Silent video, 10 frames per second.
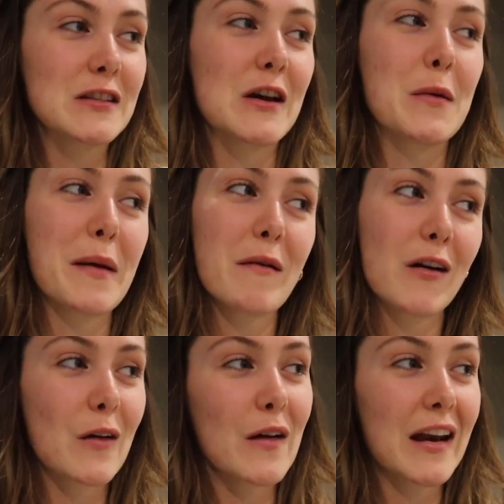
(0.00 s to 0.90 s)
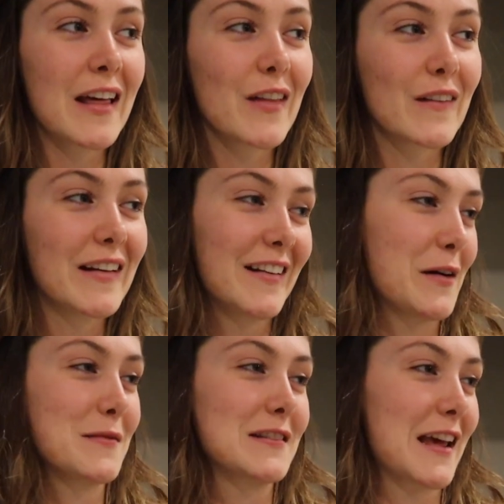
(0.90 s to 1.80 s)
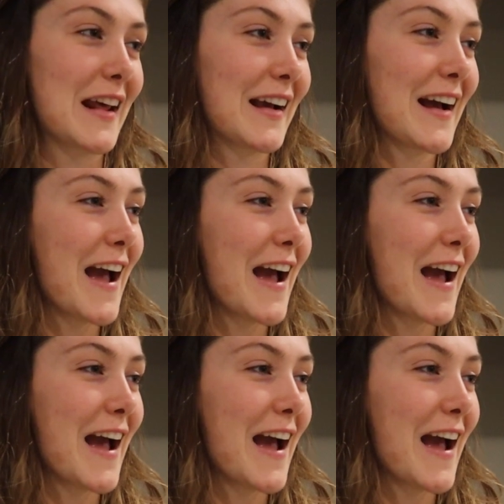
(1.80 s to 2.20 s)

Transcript: so maybe I'll go get another one. No, I'm just kidding.